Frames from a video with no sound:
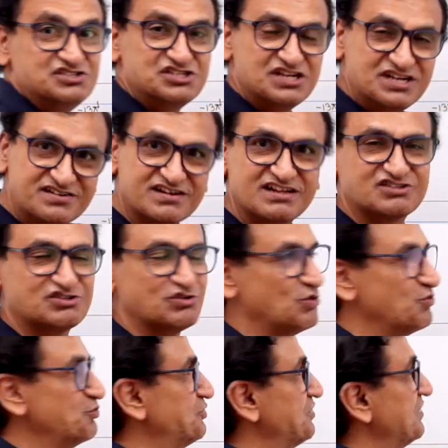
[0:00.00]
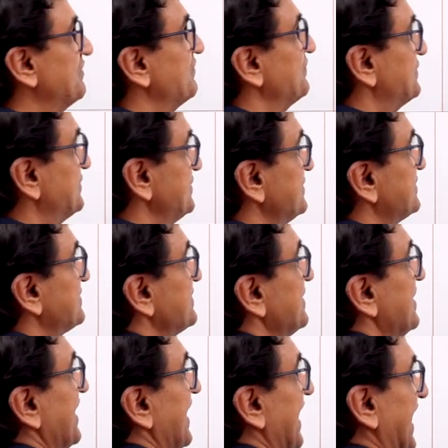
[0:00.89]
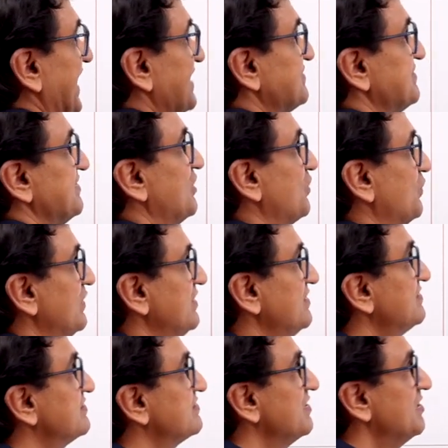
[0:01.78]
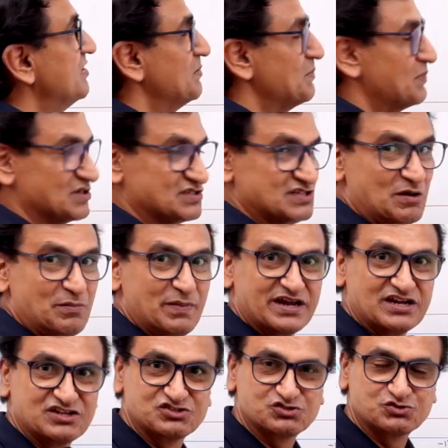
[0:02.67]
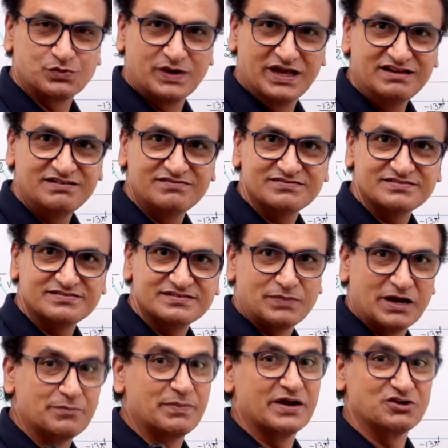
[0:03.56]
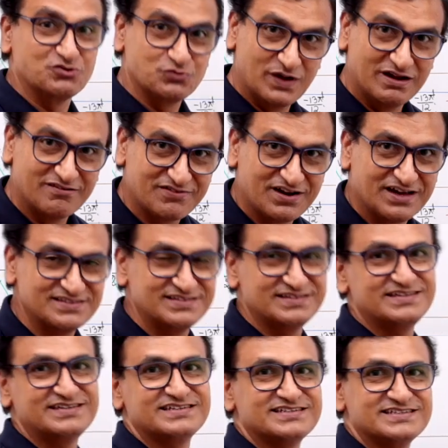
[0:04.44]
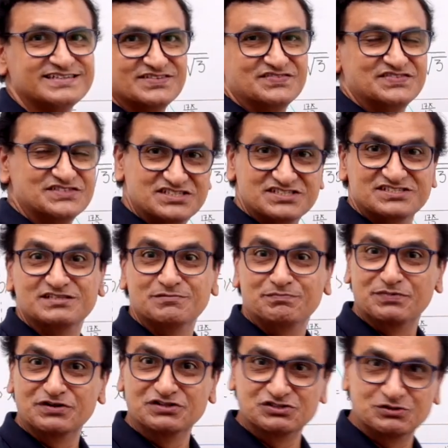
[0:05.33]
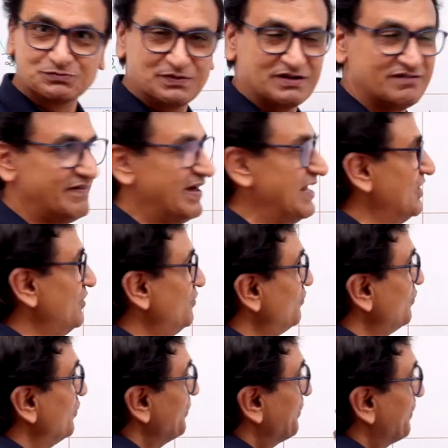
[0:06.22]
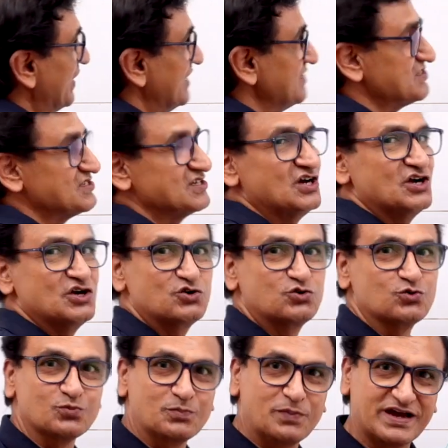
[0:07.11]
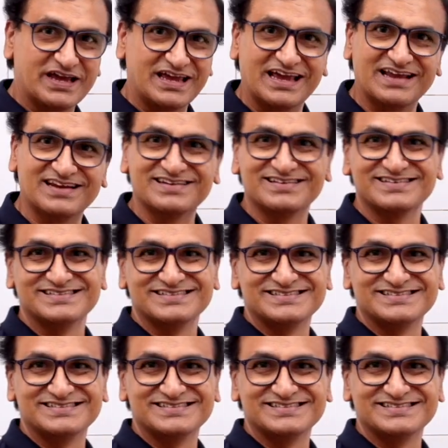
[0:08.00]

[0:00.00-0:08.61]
general solution, which is x equals plus or minus 12, pi by 12 rather, which is the principal value, plus 2 pi n.